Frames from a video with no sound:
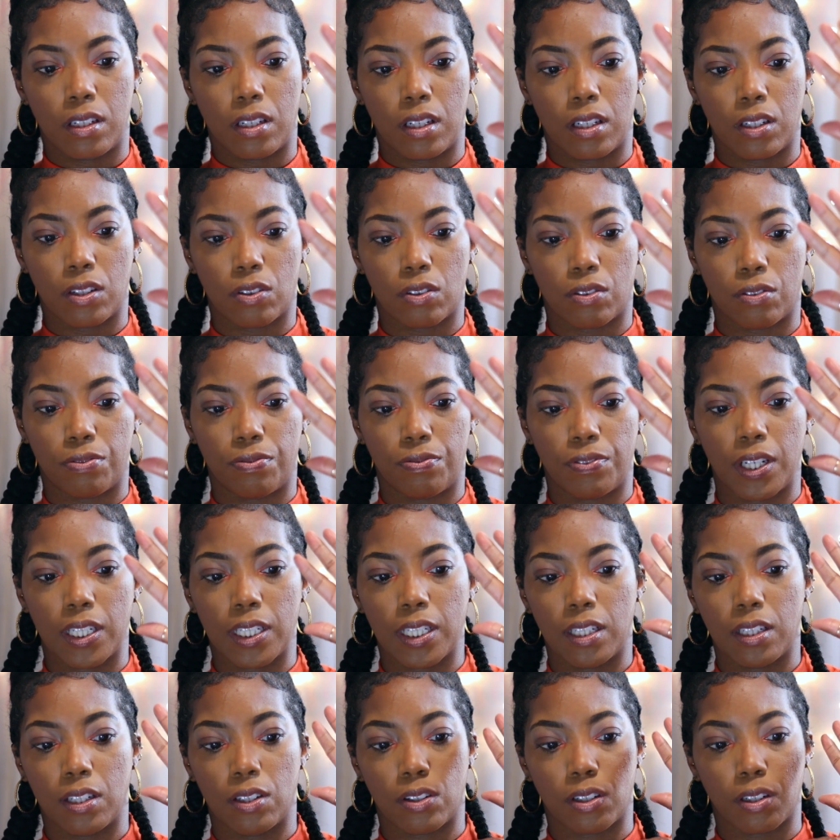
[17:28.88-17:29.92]
a little
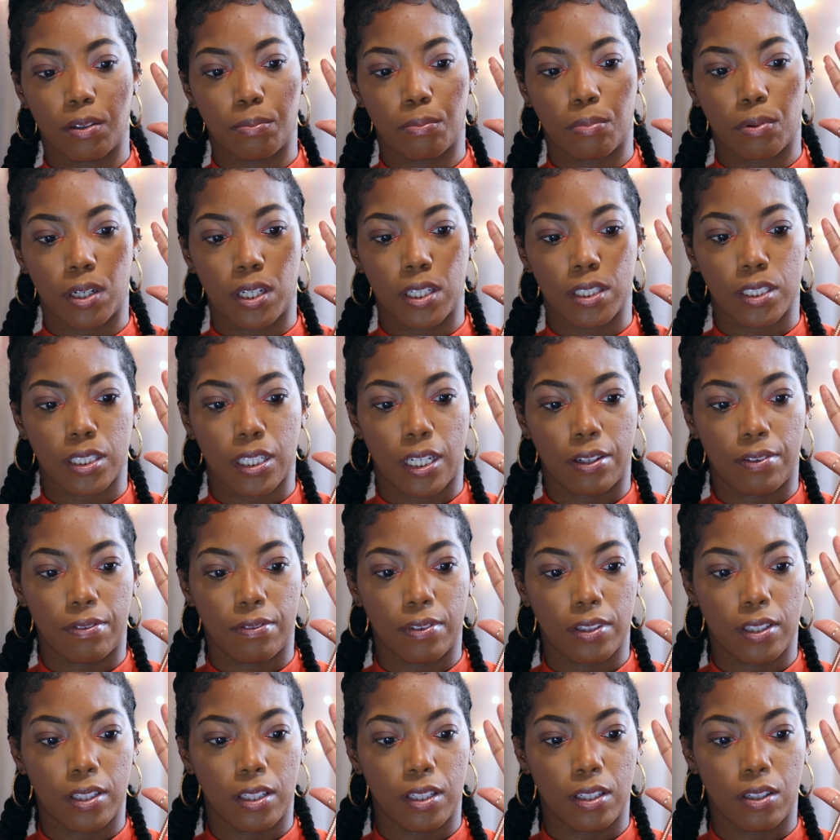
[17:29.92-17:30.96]
funny looking brush. I don't
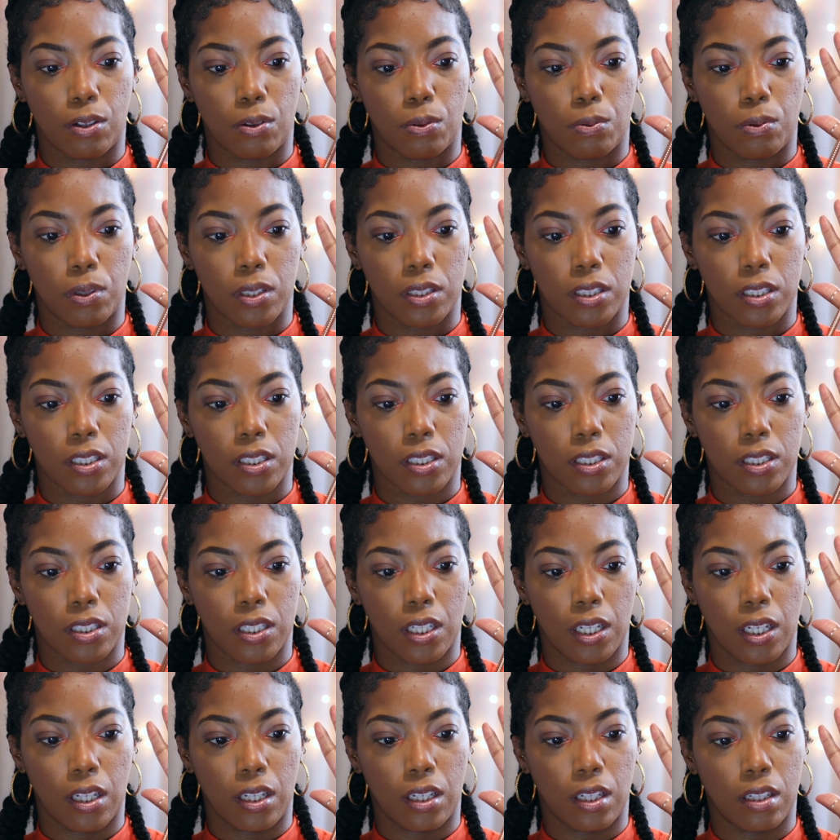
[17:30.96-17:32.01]
really know what to
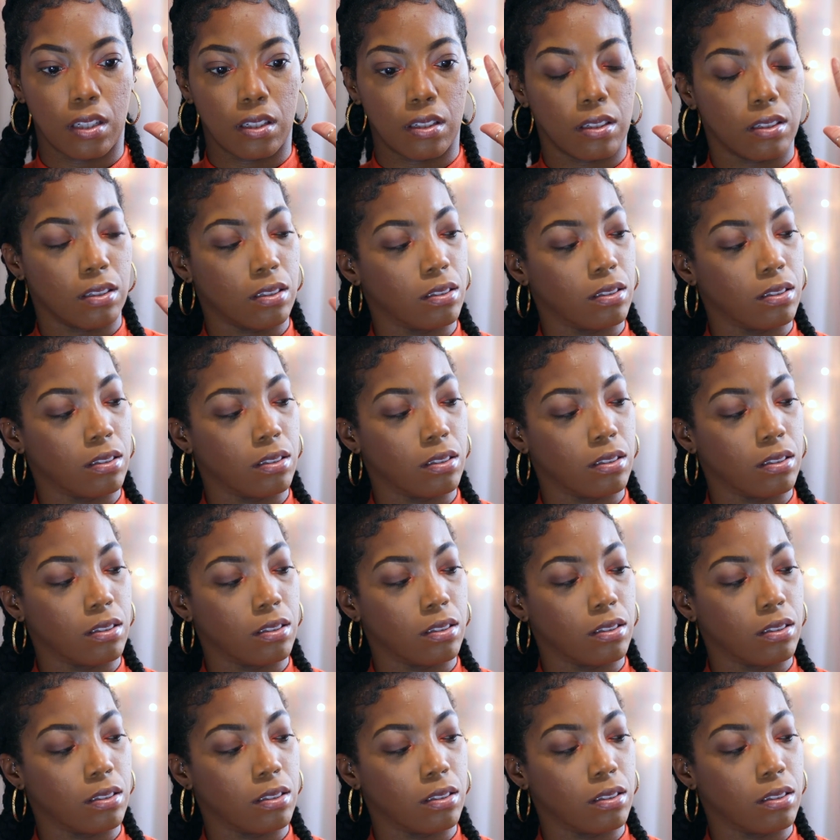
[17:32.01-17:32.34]
say